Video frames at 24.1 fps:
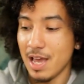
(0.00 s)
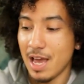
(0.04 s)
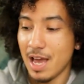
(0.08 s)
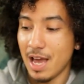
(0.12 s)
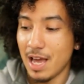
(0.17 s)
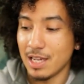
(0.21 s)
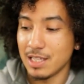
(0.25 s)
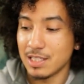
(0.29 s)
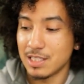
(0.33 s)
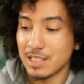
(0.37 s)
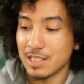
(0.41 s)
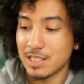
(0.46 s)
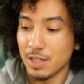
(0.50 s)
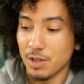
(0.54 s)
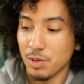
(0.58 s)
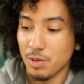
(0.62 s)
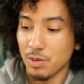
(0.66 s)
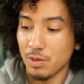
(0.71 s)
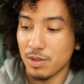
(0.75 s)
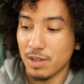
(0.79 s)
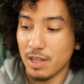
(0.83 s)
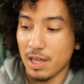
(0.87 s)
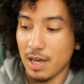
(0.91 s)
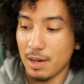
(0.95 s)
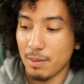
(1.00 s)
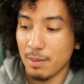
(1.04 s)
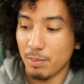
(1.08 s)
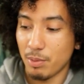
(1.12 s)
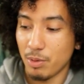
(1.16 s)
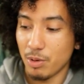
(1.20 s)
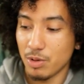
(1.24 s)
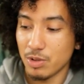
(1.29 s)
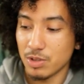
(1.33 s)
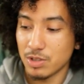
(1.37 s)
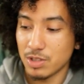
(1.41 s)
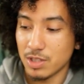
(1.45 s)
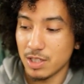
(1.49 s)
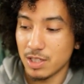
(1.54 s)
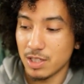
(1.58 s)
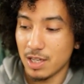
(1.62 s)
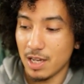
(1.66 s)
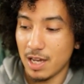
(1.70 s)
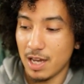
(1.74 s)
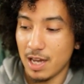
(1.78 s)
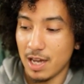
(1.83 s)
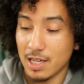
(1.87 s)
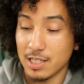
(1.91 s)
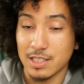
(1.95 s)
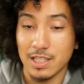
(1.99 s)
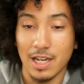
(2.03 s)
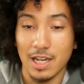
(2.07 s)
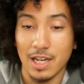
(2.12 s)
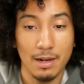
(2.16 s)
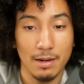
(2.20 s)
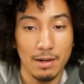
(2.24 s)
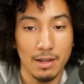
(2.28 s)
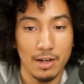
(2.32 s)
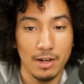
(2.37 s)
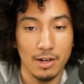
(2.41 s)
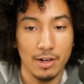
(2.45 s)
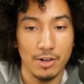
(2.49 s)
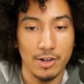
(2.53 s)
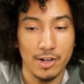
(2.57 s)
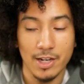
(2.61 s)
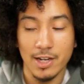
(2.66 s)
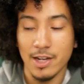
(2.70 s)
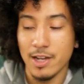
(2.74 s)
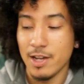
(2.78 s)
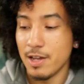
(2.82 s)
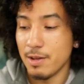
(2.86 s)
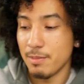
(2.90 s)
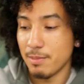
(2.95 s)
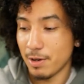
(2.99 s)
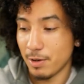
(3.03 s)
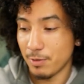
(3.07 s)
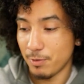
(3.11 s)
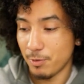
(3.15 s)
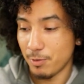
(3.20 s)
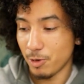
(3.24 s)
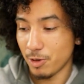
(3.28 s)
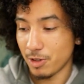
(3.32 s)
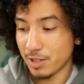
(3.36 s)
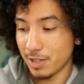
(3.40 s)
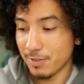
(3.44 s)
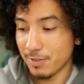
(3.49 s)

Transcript: until that person dies, not literally, metaphorically,